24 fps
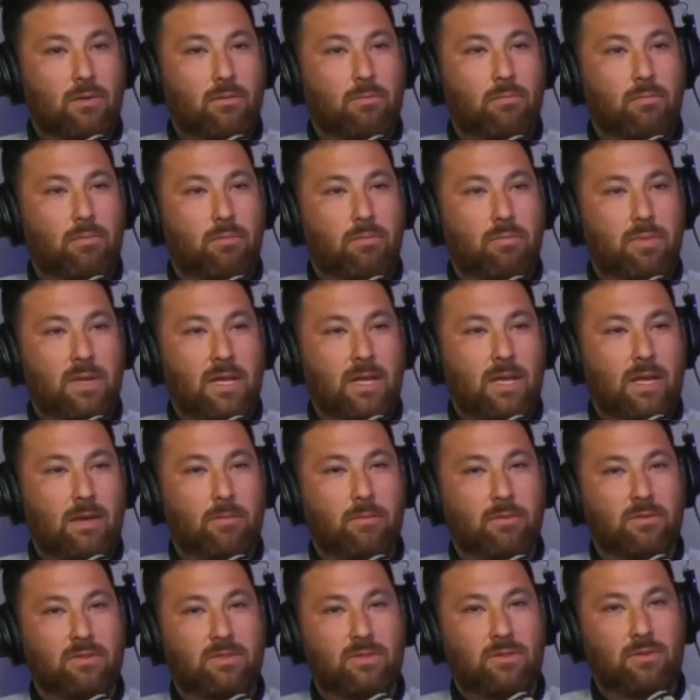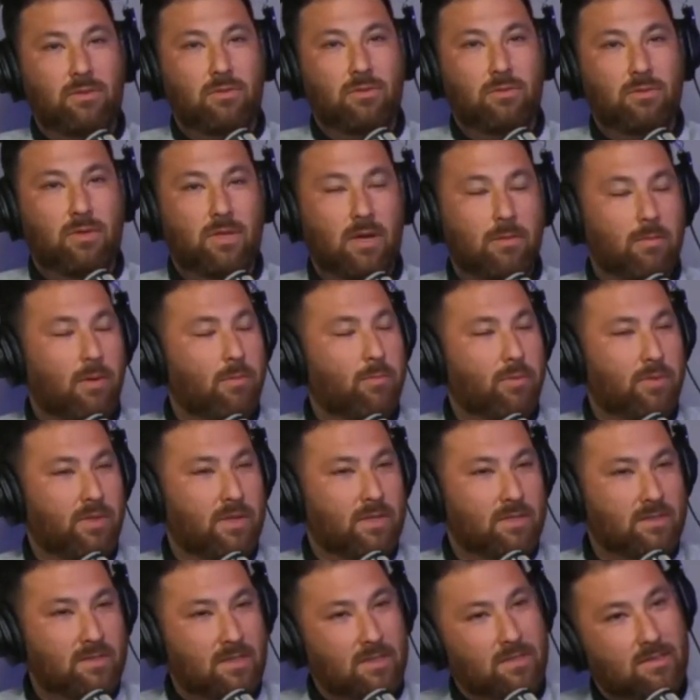Being able to come up with the
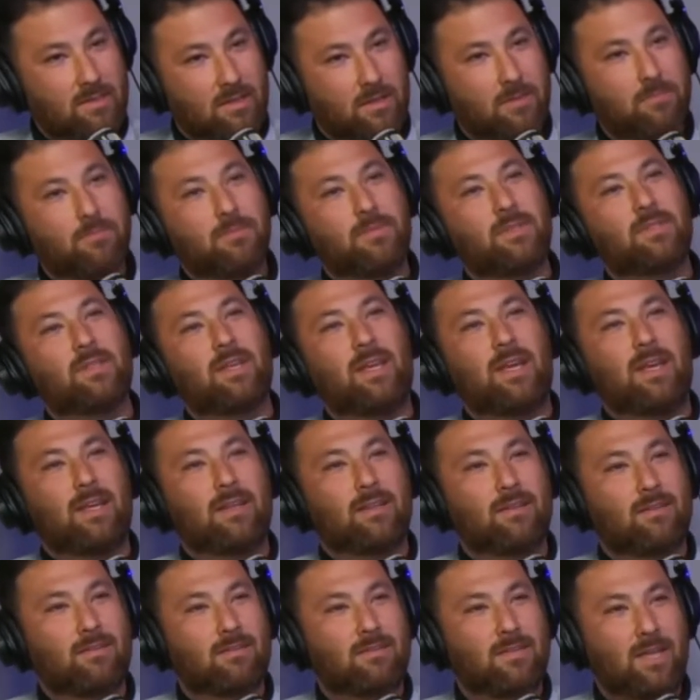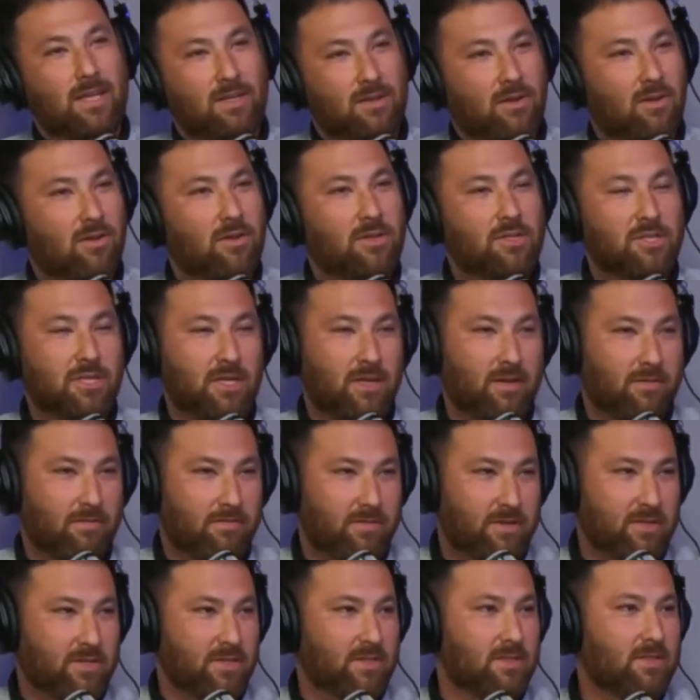systems and technology and
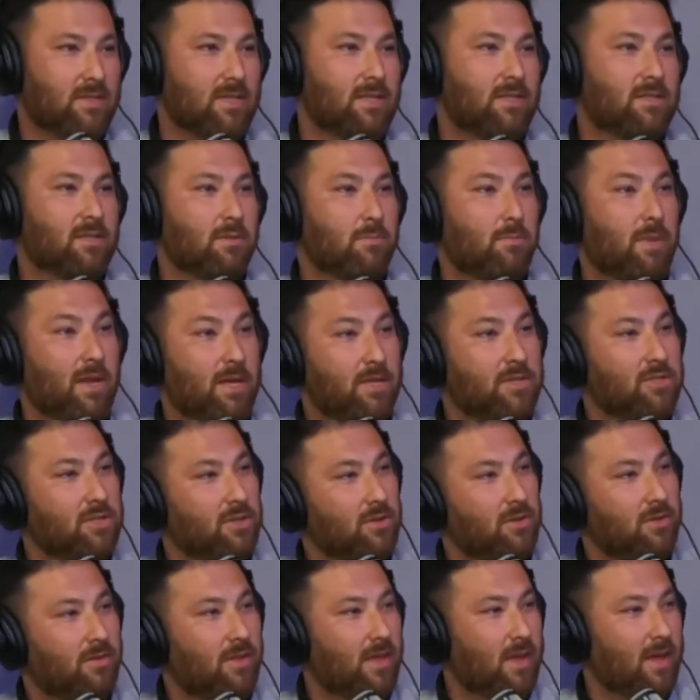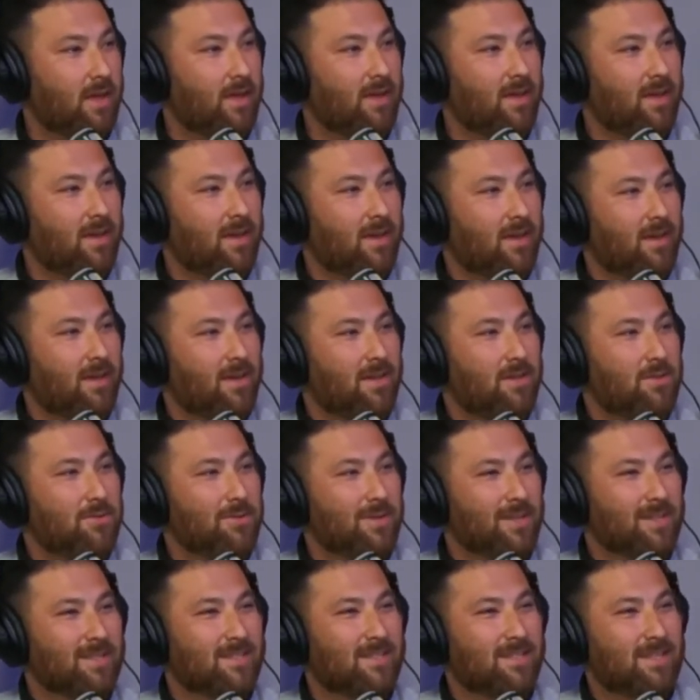efficiencies to make sure that you can
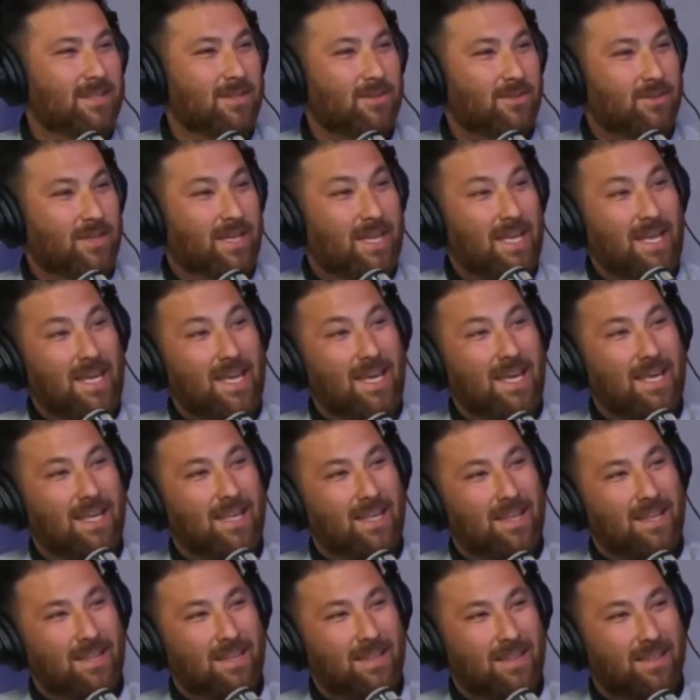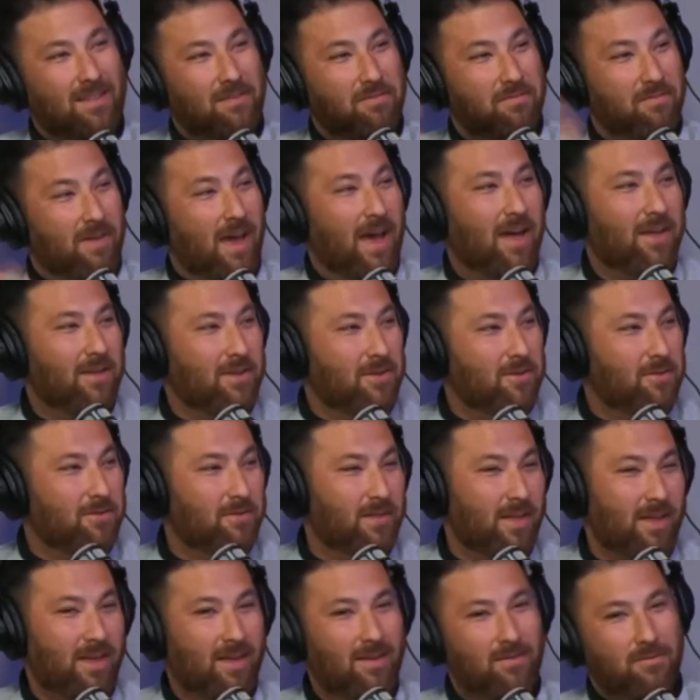still get the value
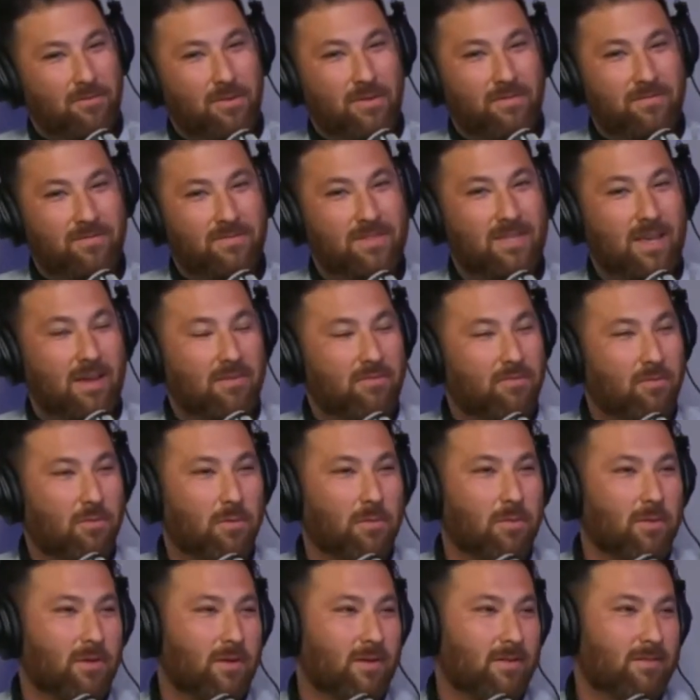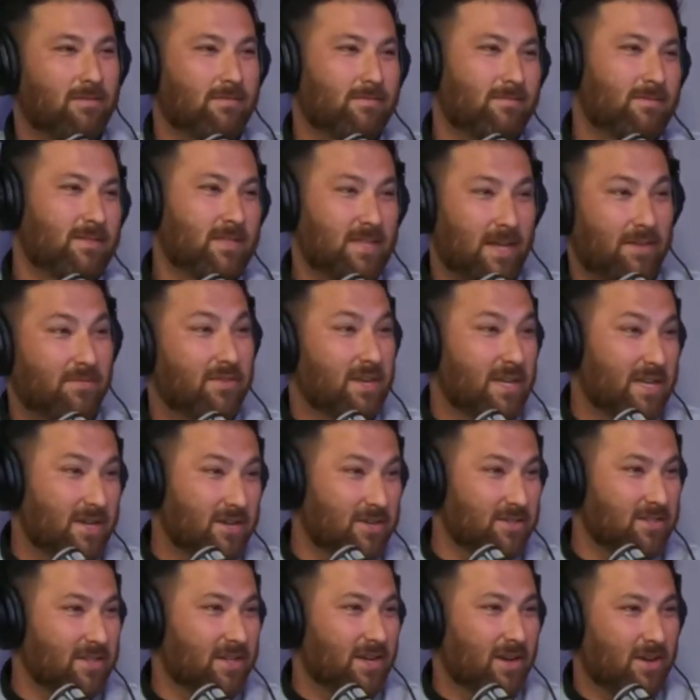that we've set forward 70
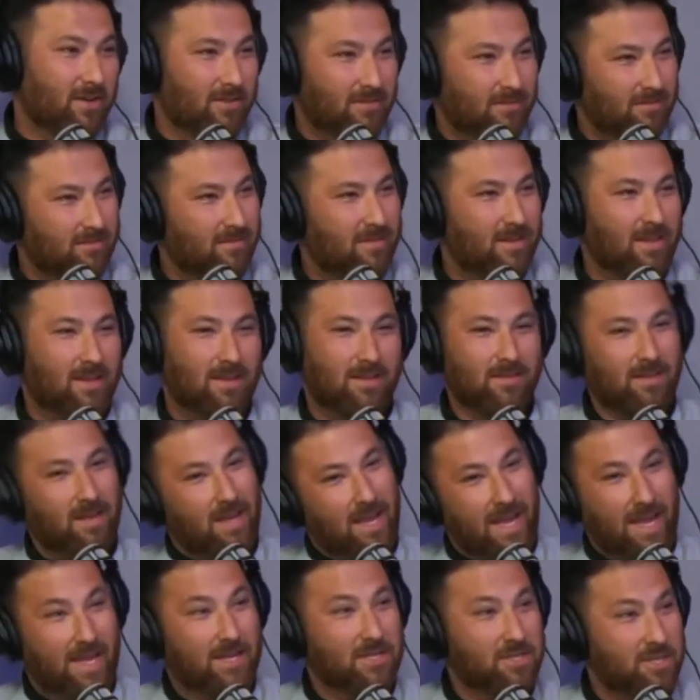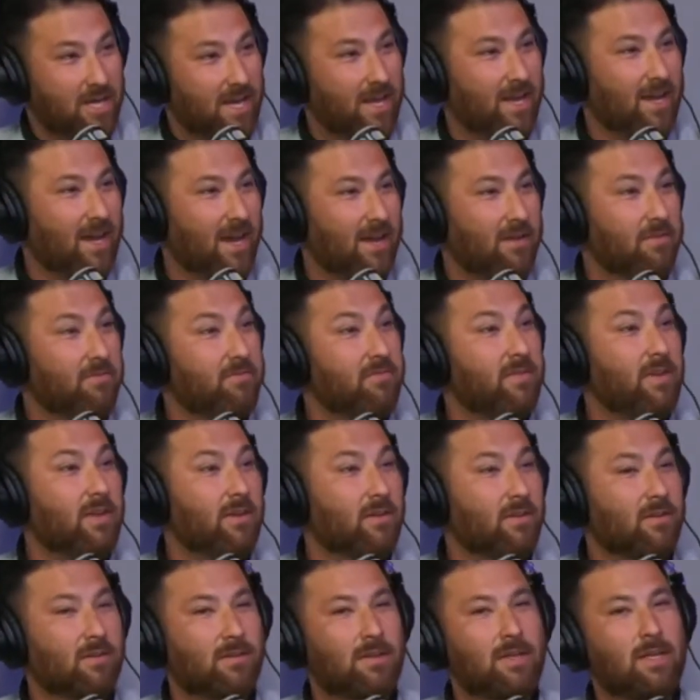years ago, the handshake kind of
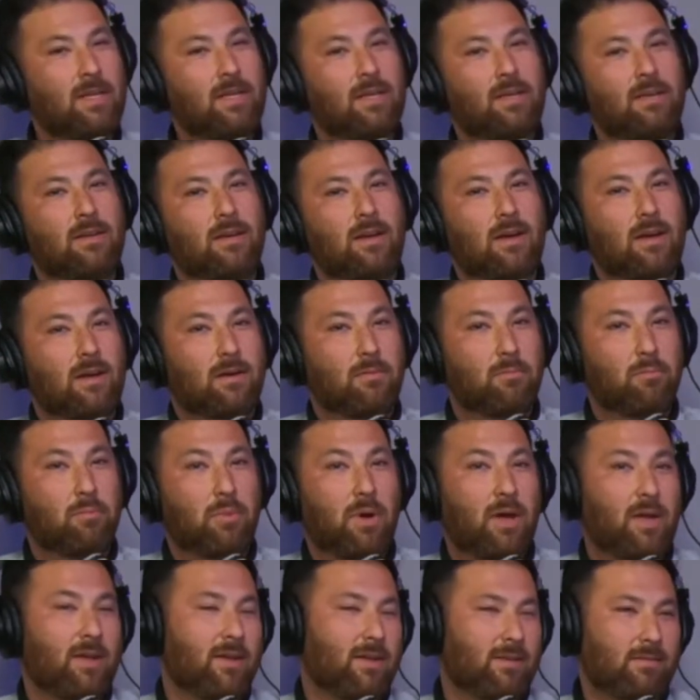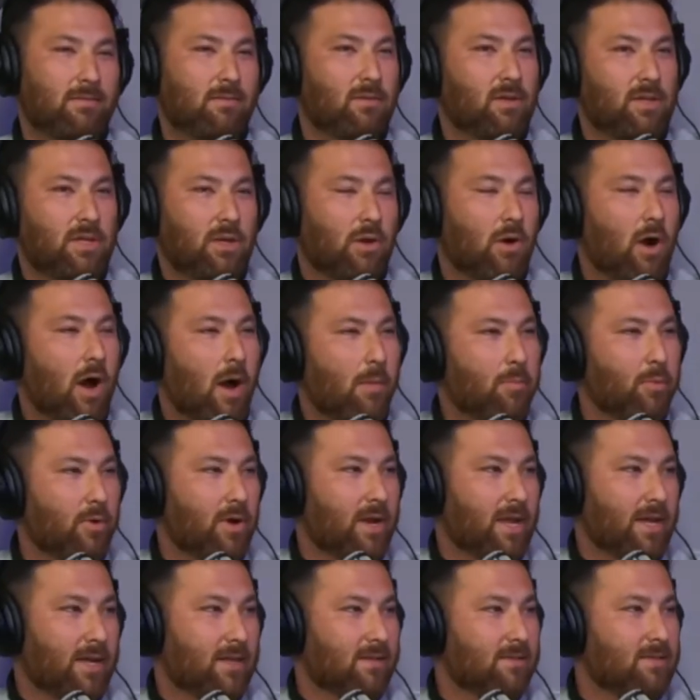feel, but
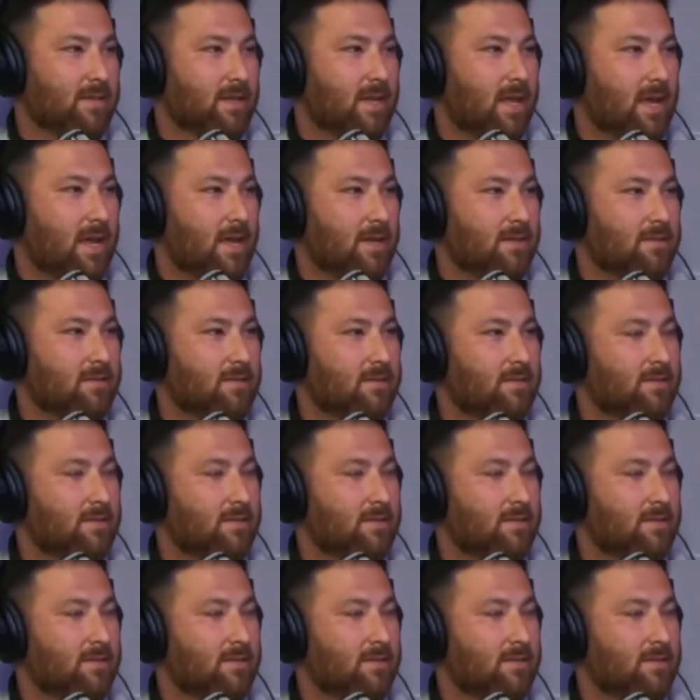operating in today's